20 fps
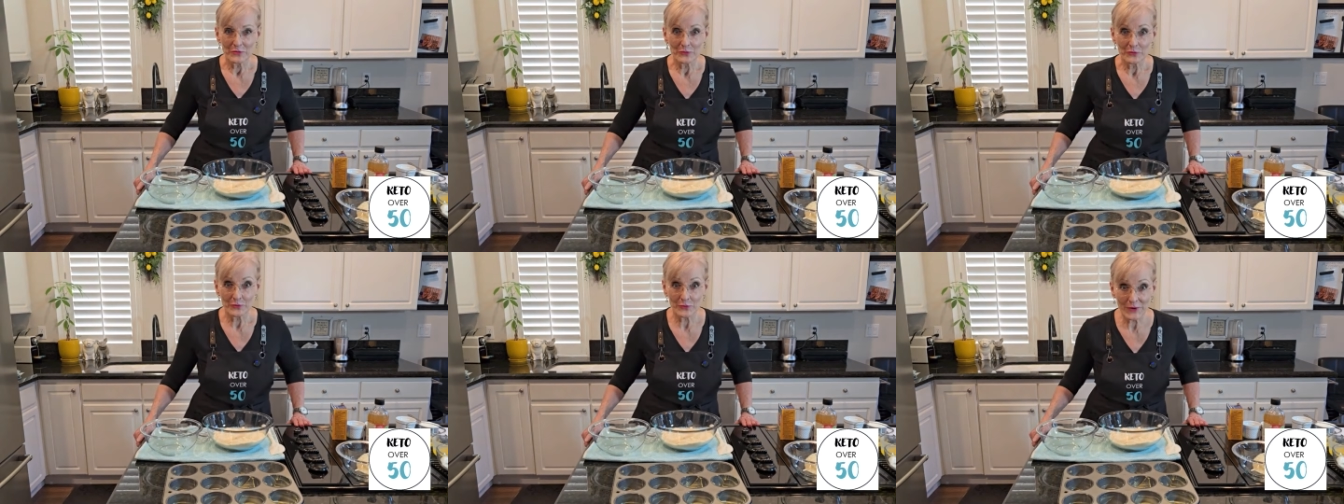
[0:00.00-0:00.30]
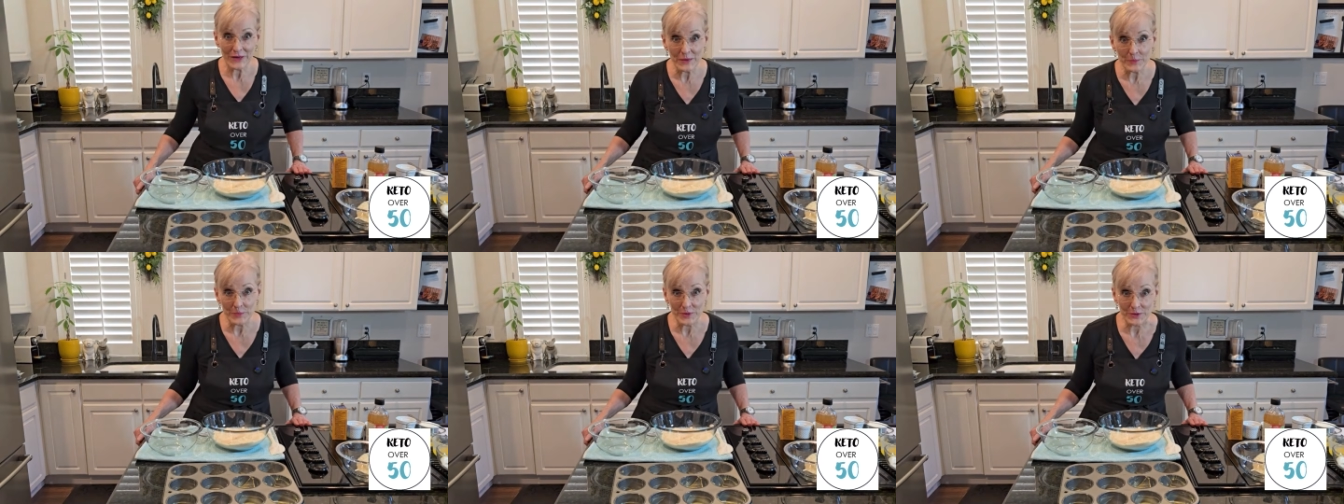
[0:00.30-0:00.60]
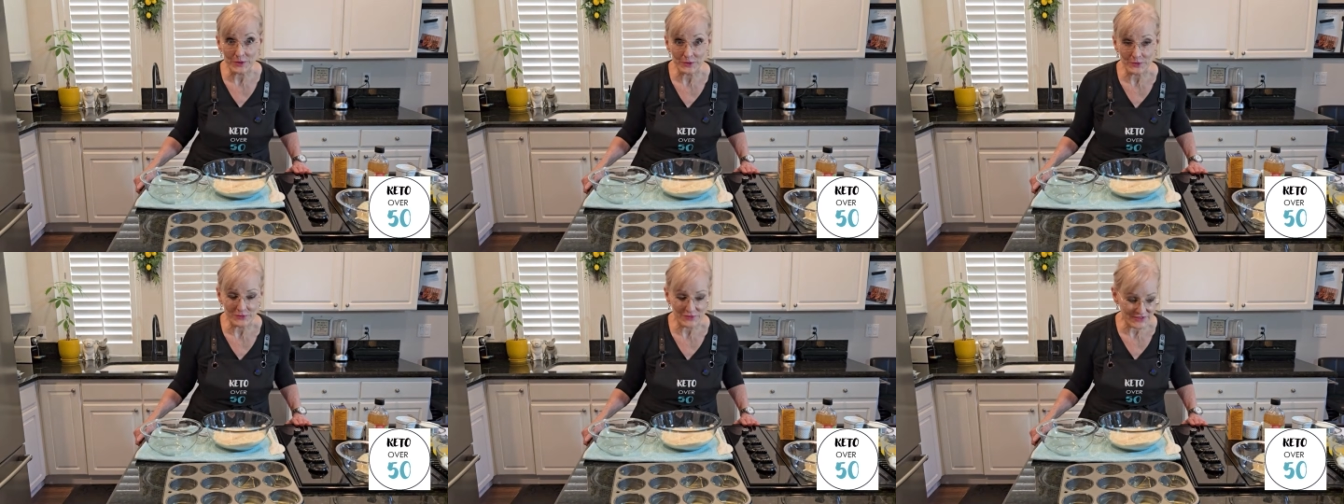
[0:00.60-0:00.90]

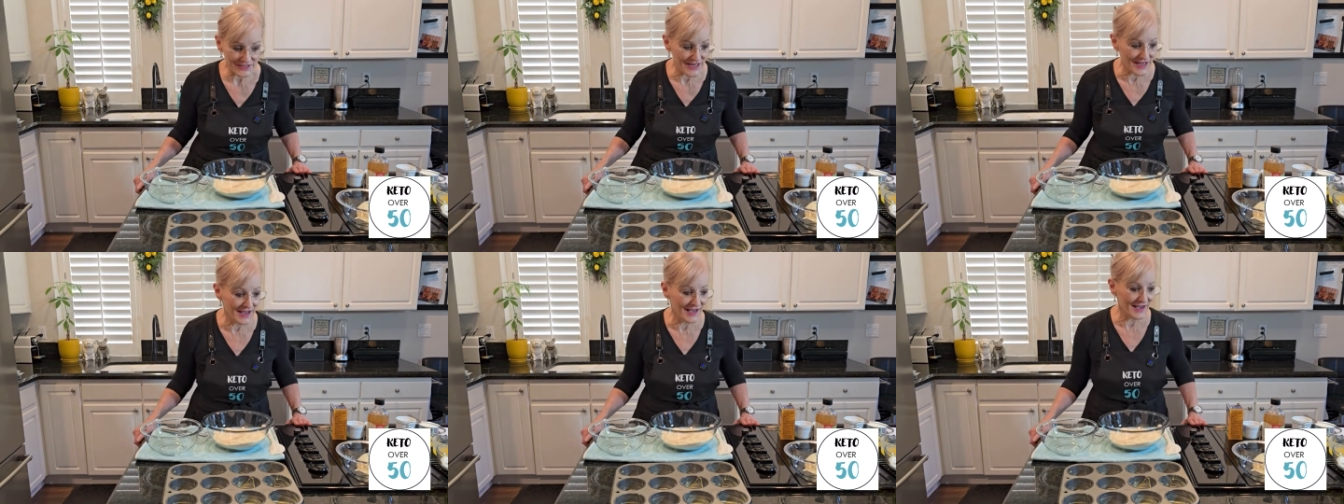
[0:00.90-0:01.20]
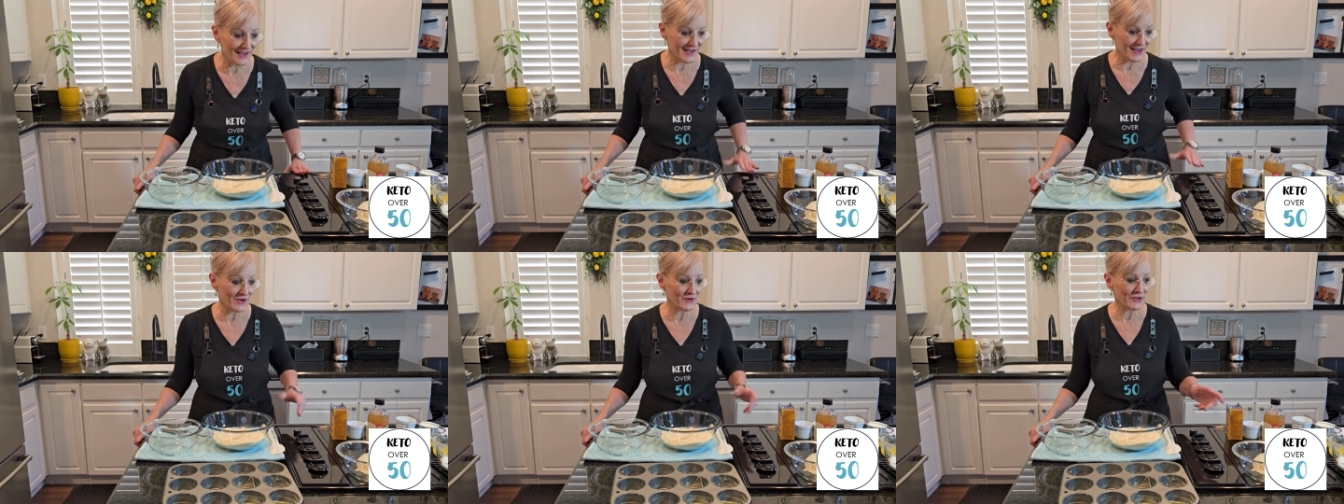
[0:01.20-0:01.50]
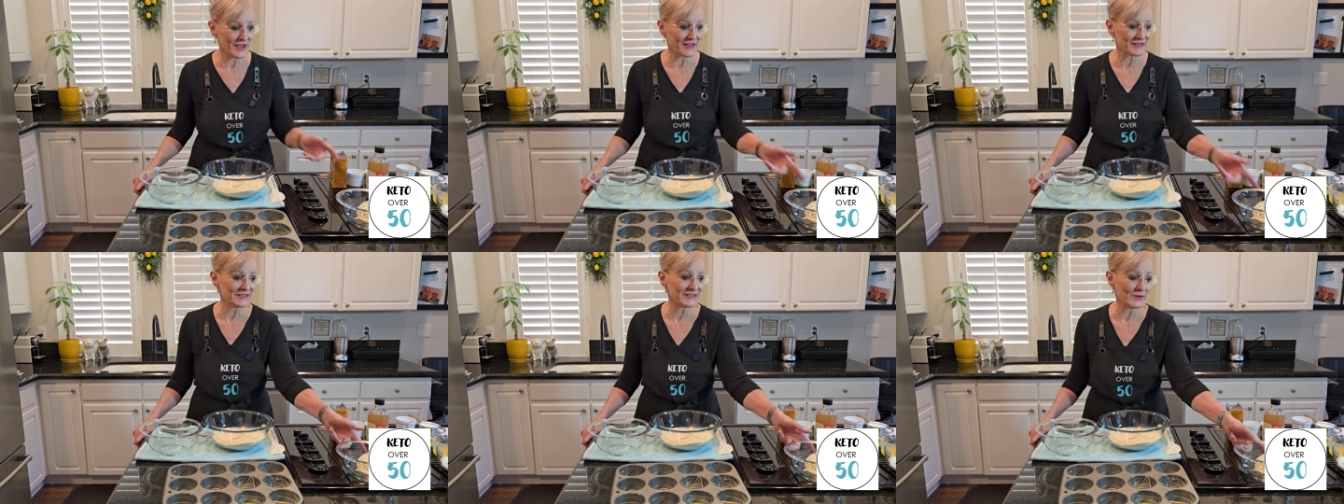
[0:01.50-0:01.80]
Reboot.
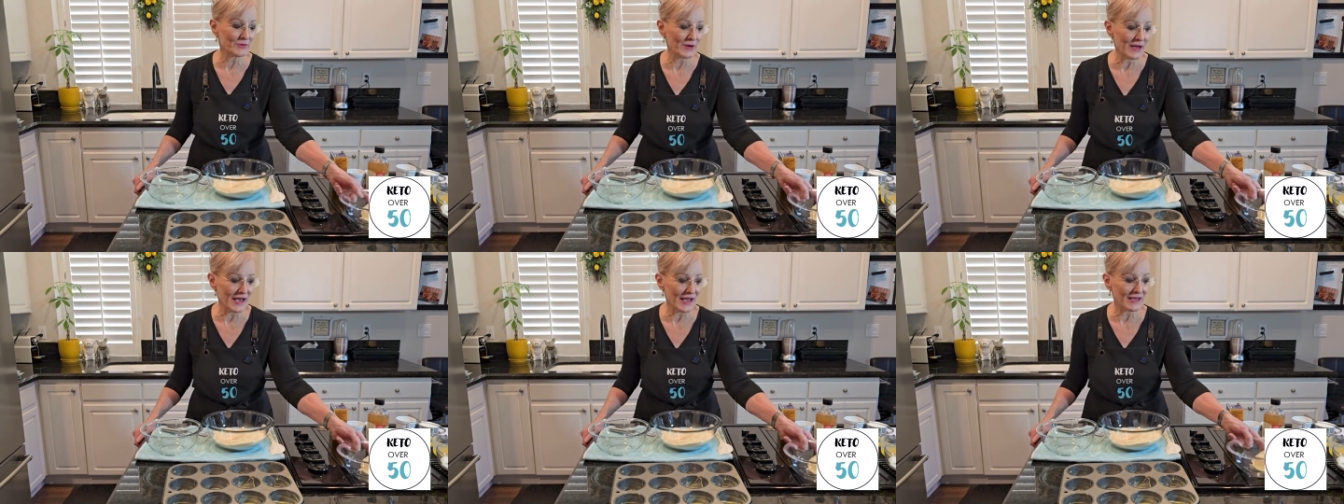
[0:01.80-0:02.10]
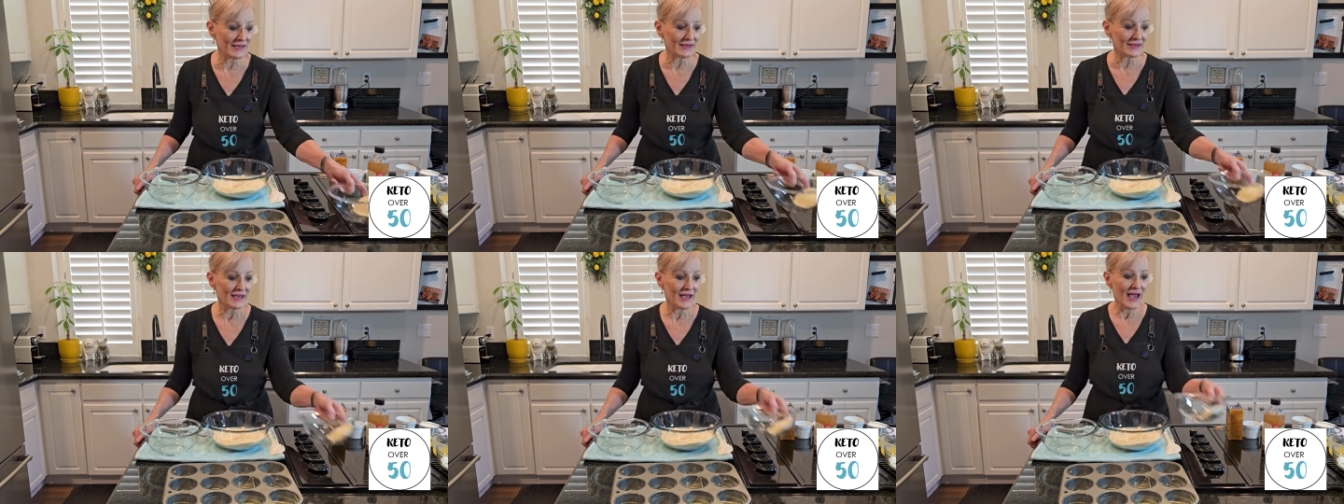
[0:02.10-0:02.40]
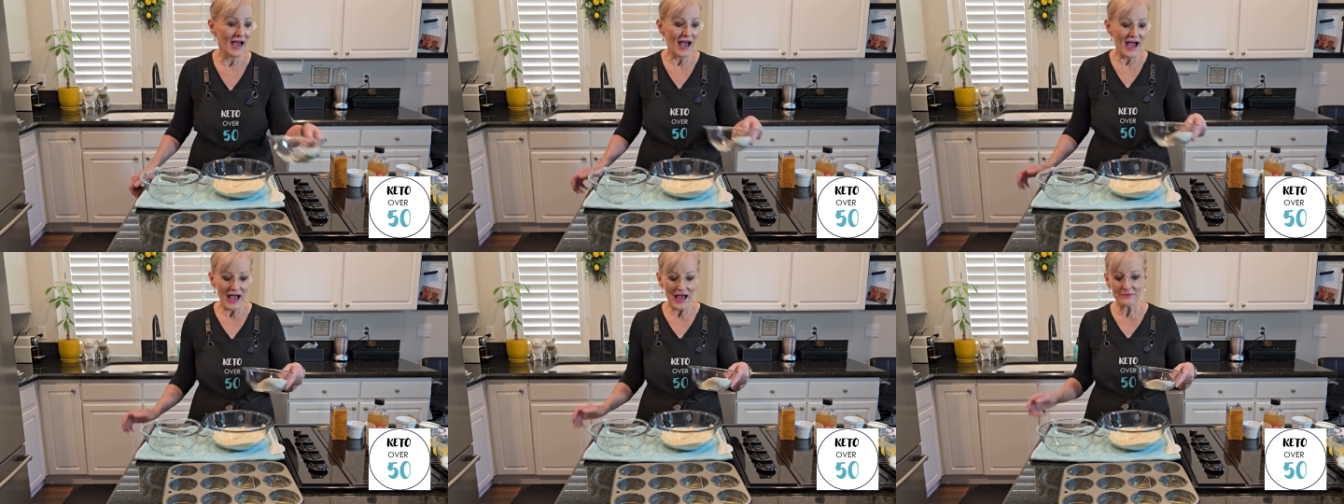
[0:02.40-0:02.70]
Okay, so
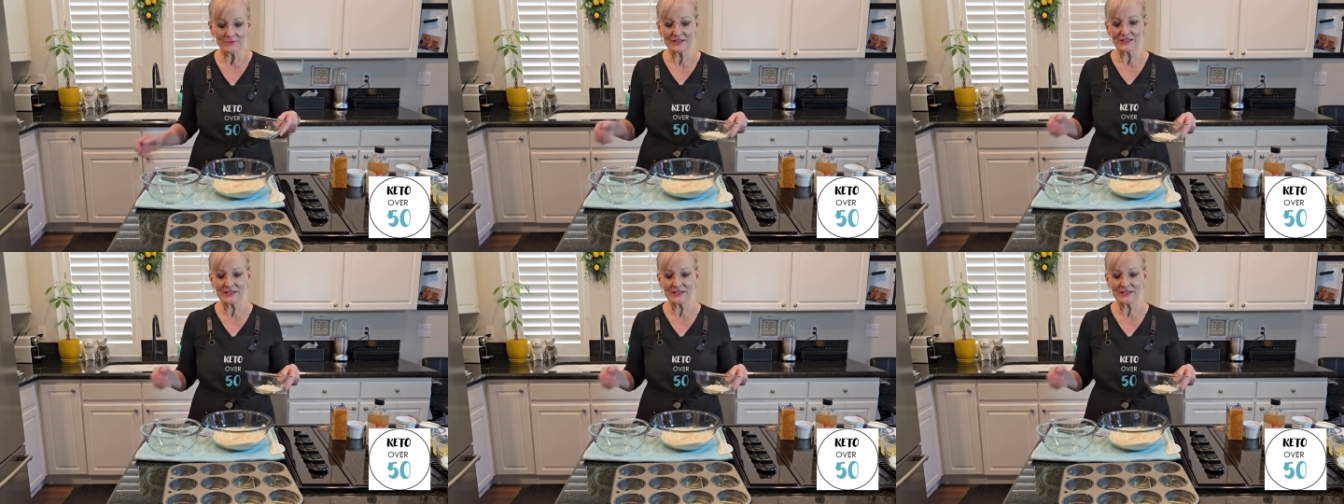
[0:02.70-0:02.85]
I'm